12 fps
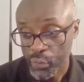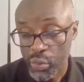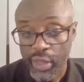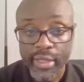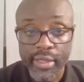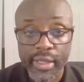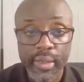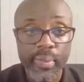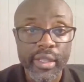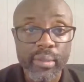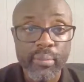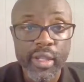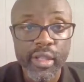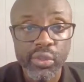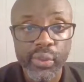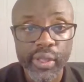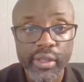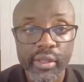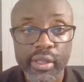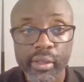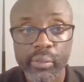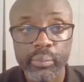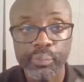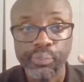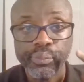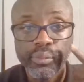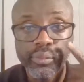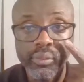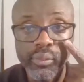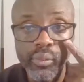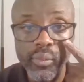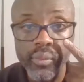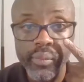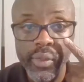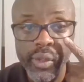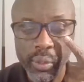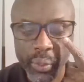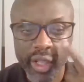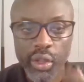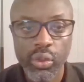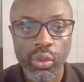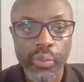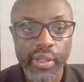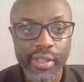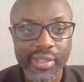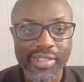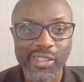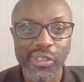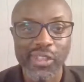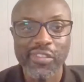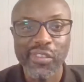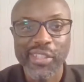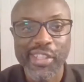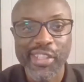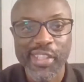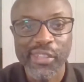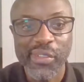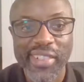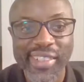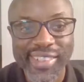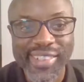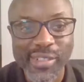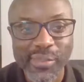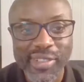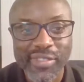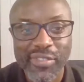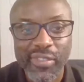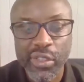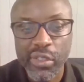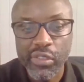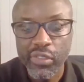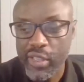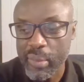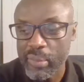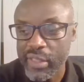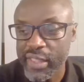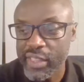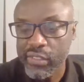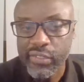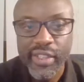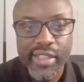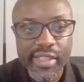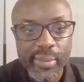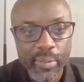You can send me an email directly. We are growing, so if you are sharing with your family and friends